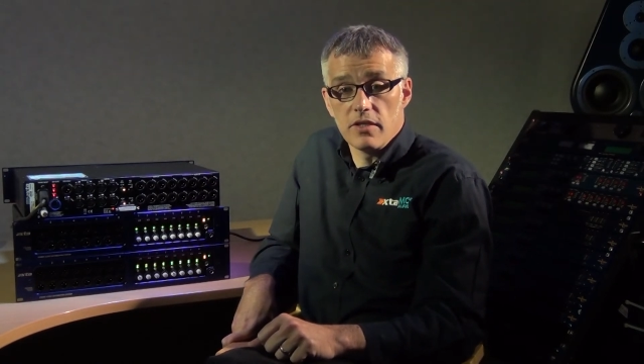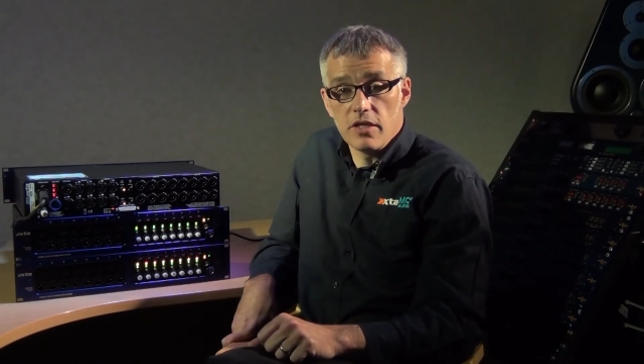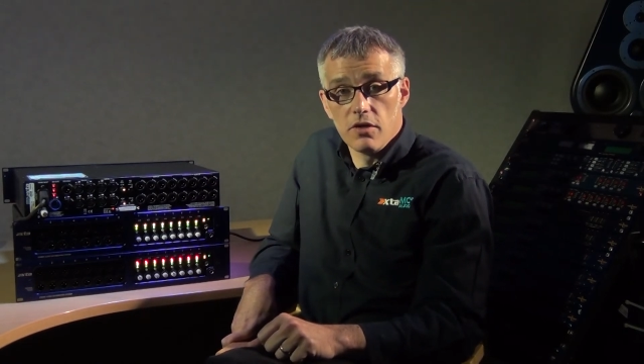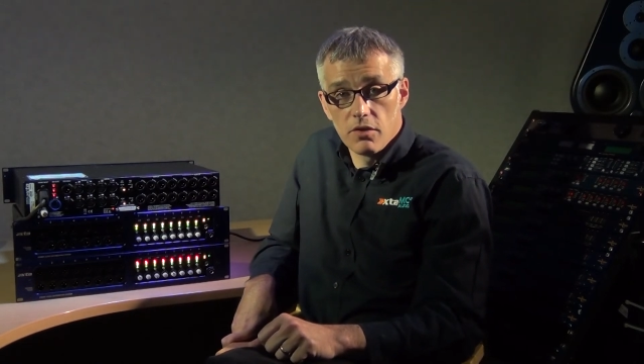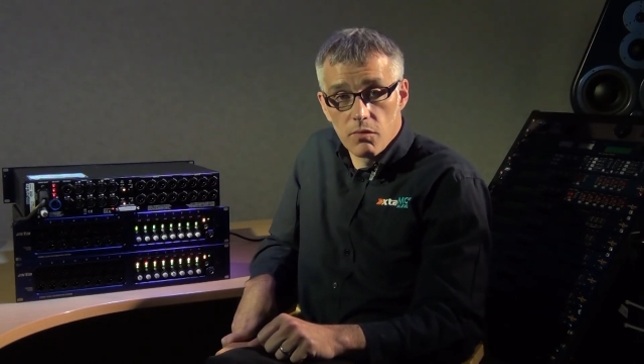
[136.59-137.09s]

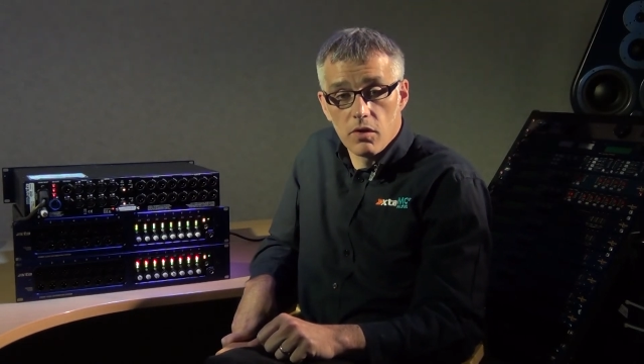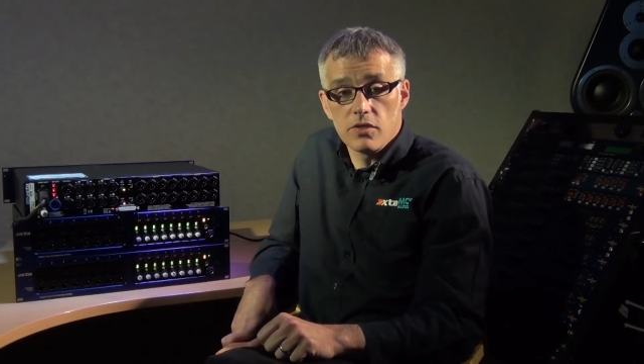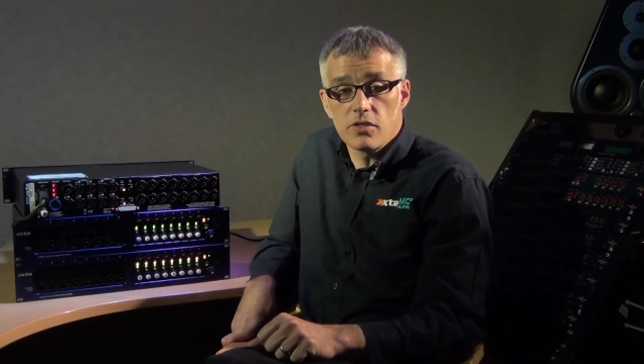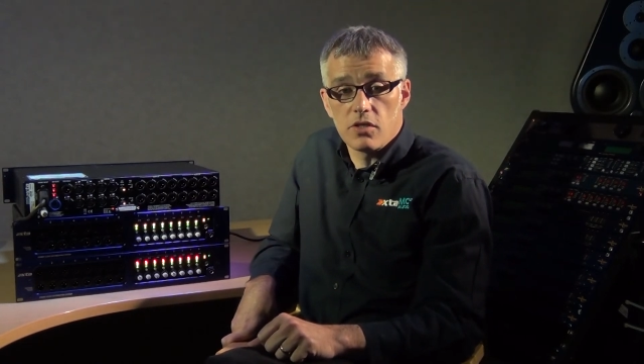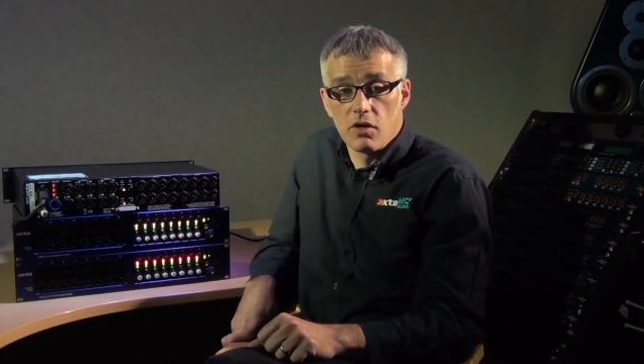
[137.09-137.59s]
the other one
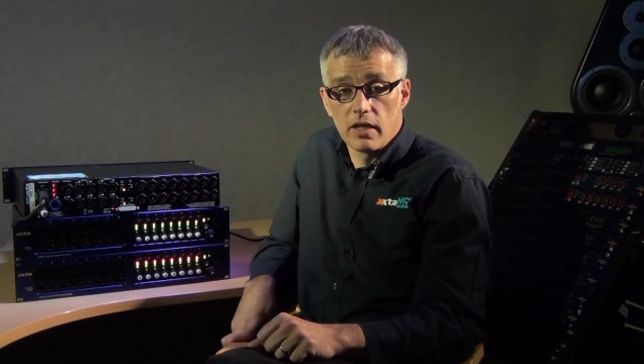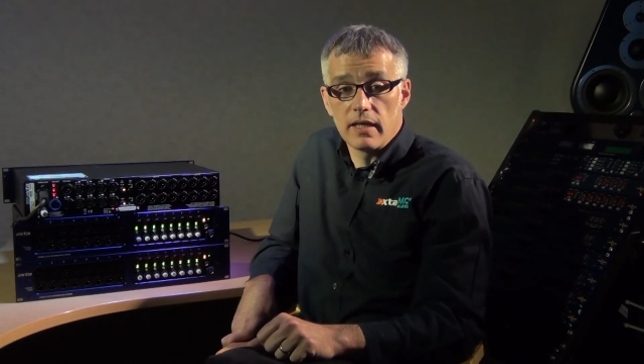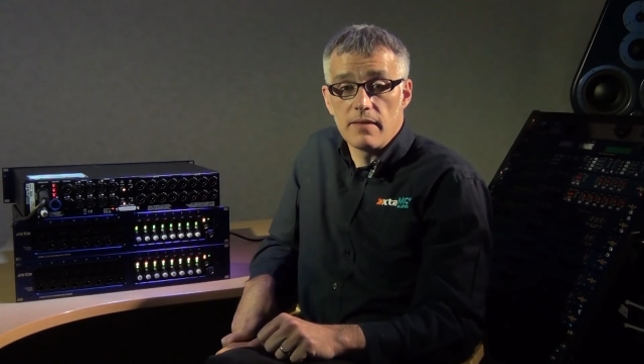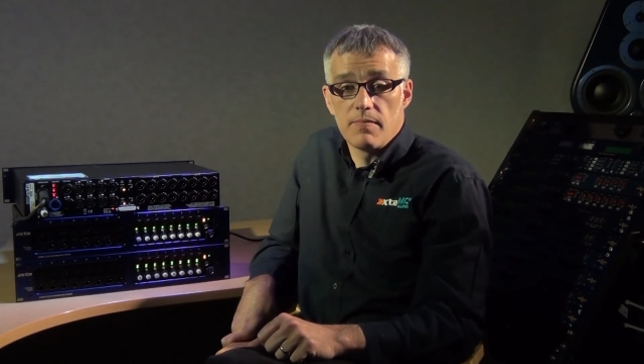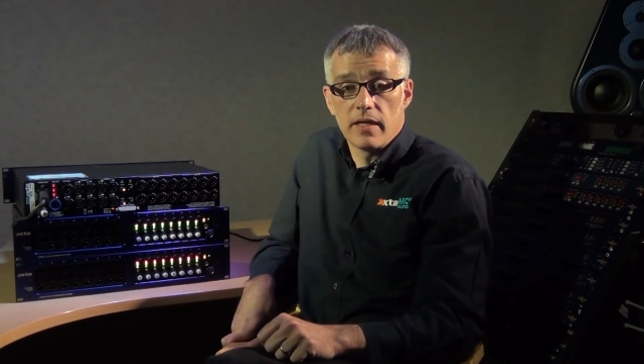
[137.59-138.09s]

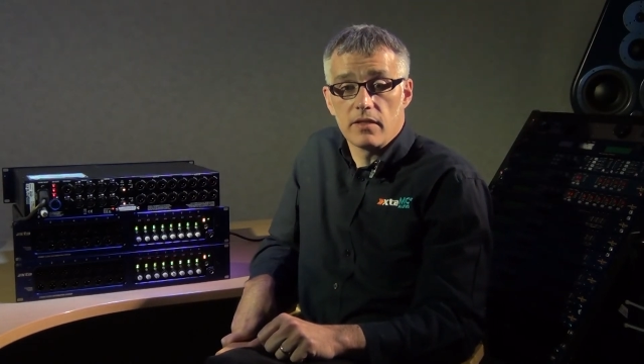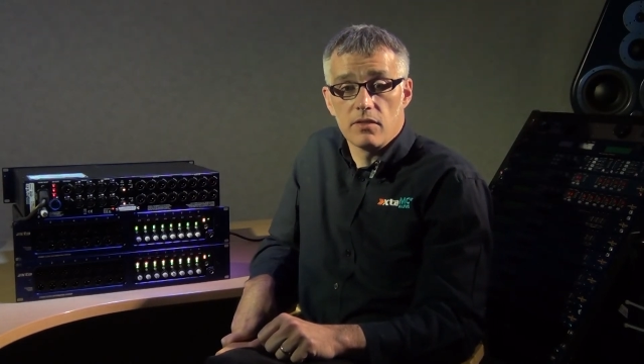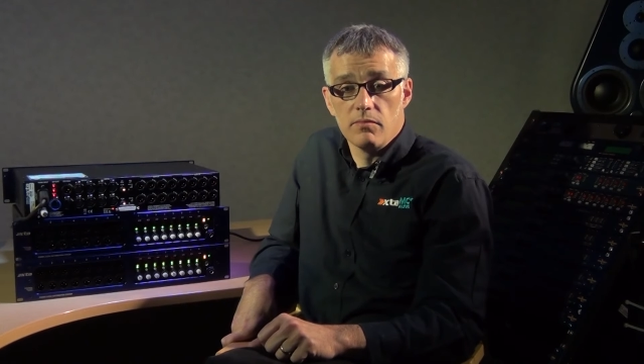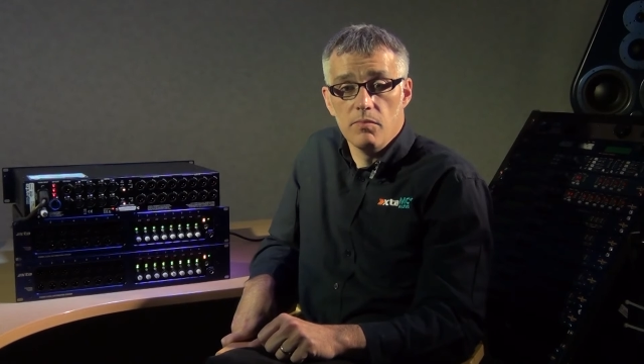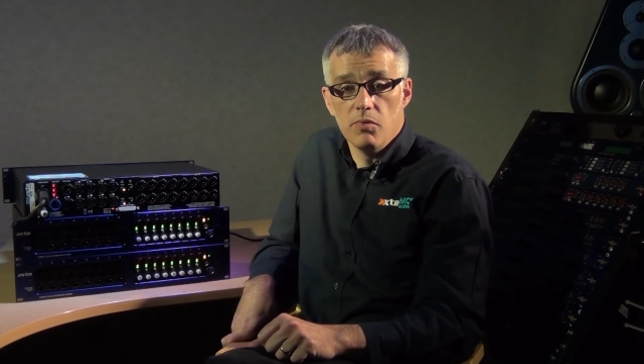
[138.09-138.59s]
silently picks
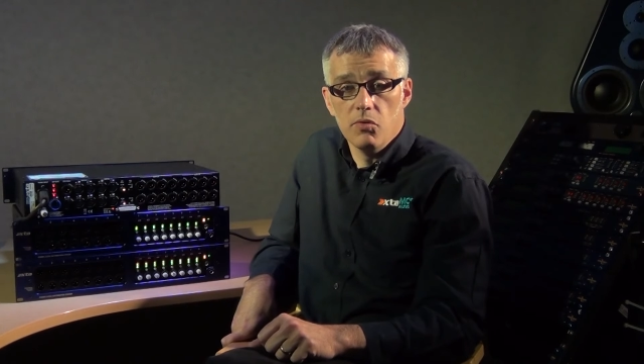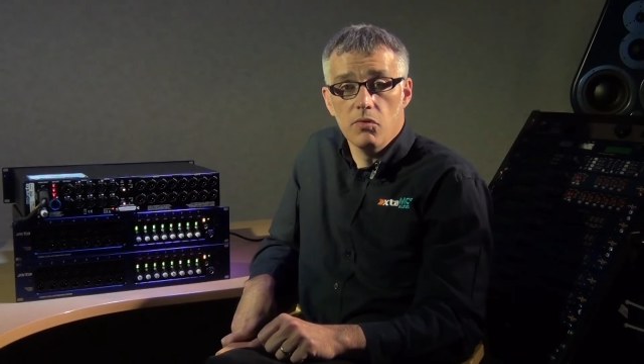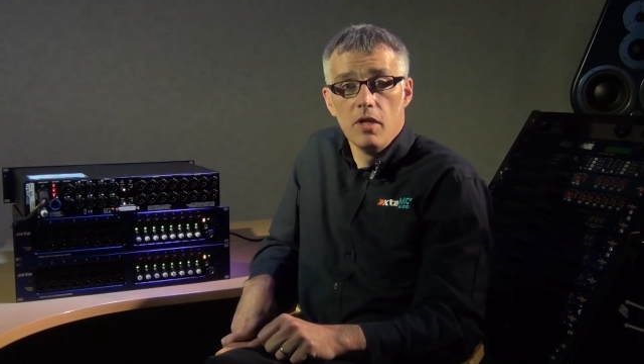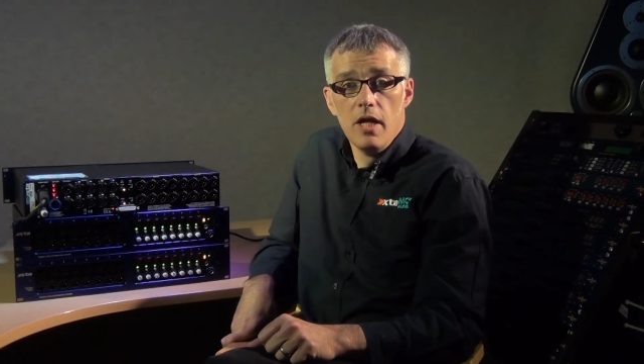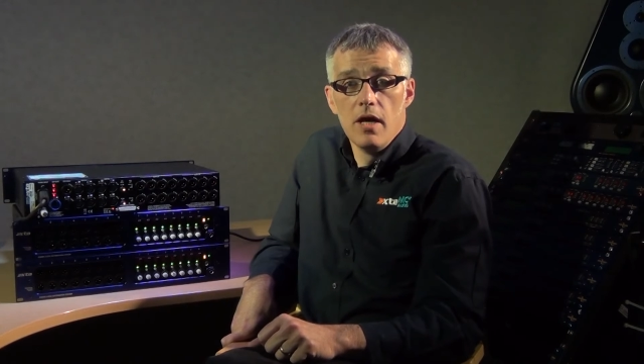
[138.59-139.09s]
up the ball